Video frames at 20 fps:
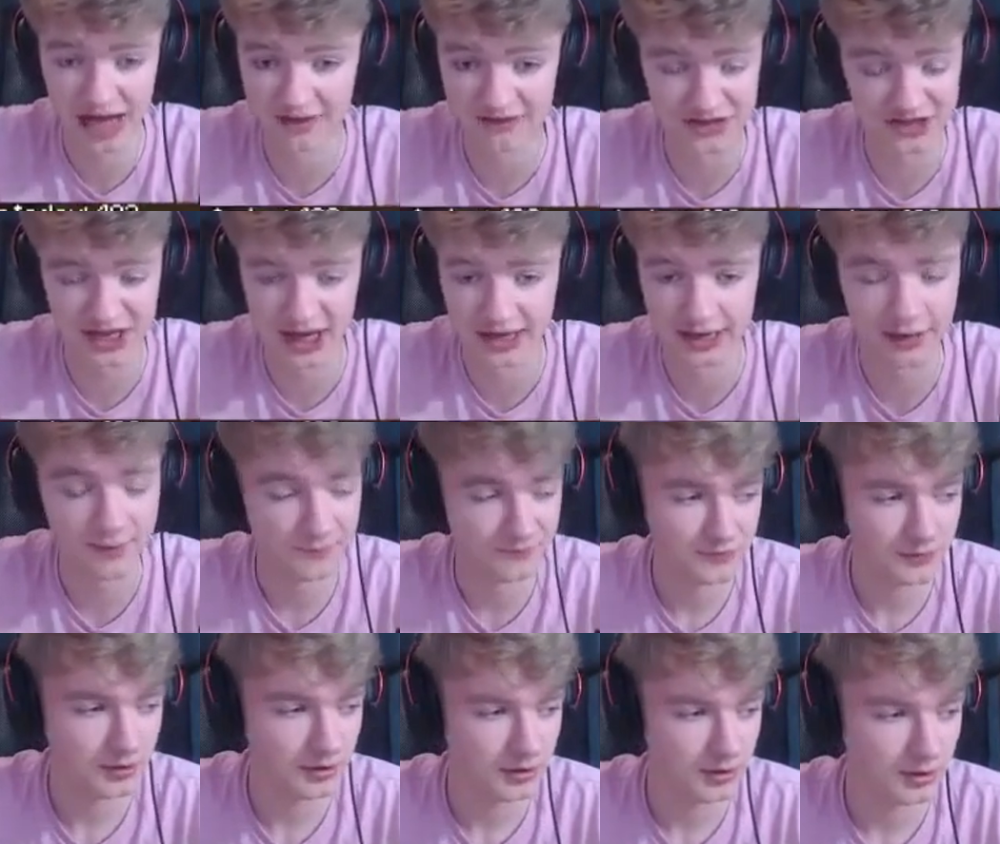ever say it.
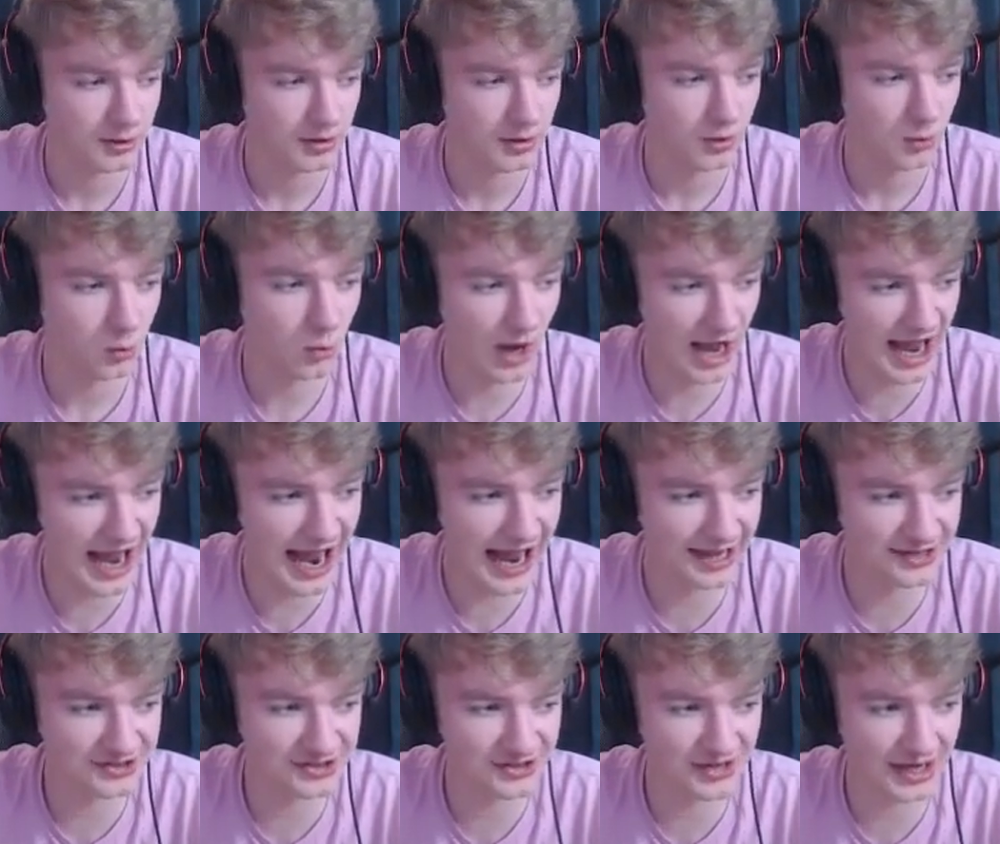Wet
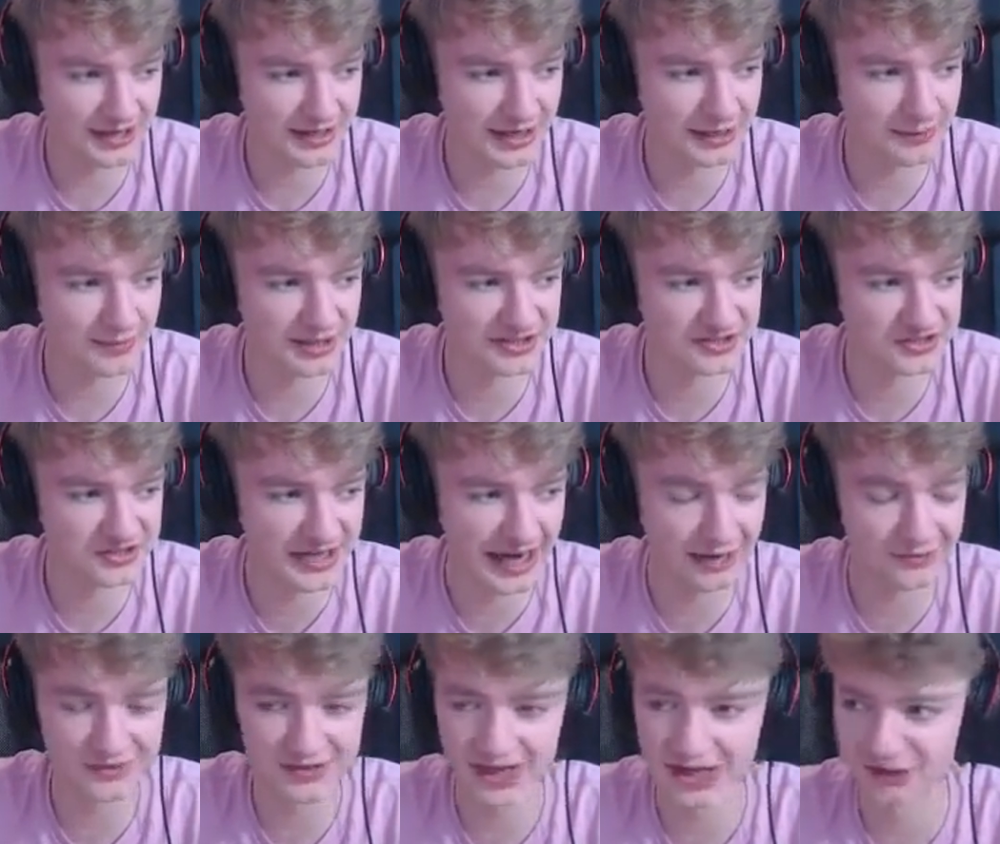ass. And then it means
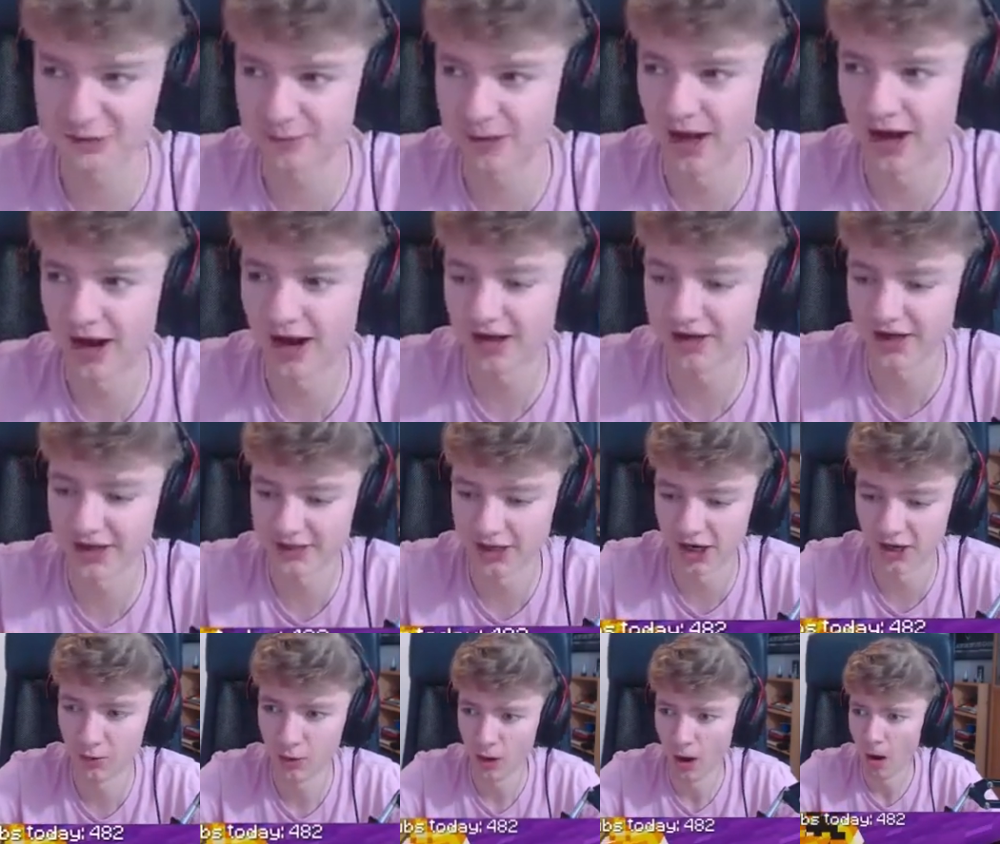downstairs part. And I
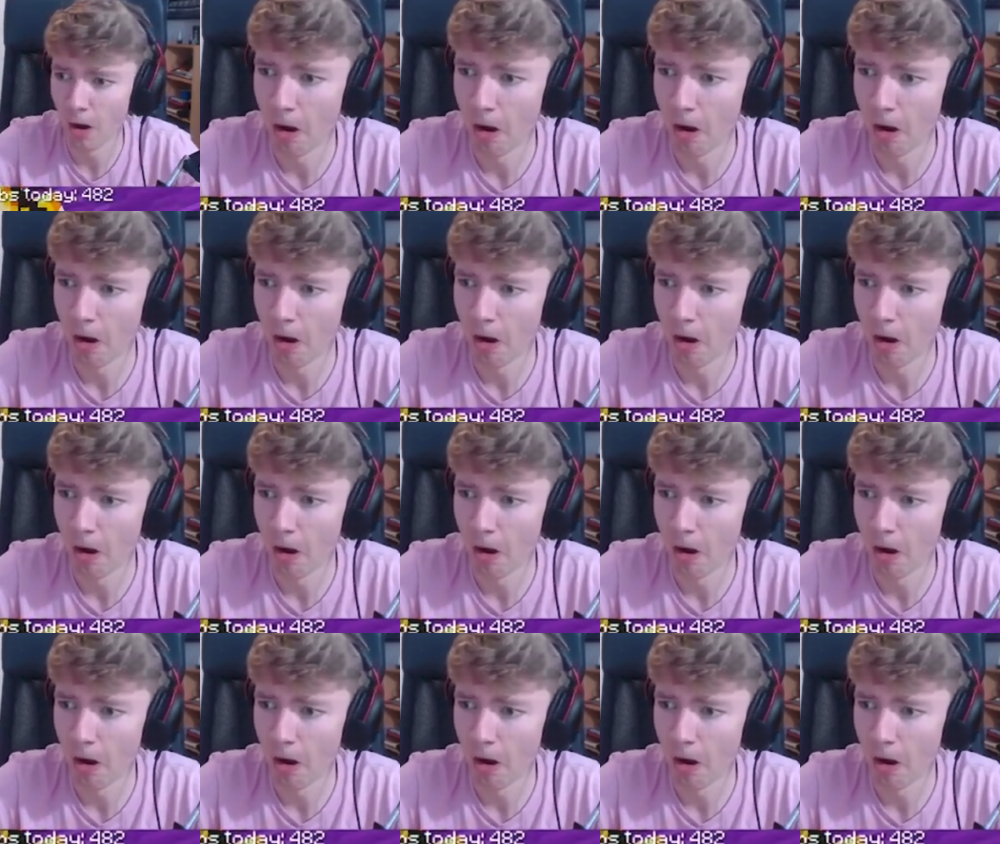go,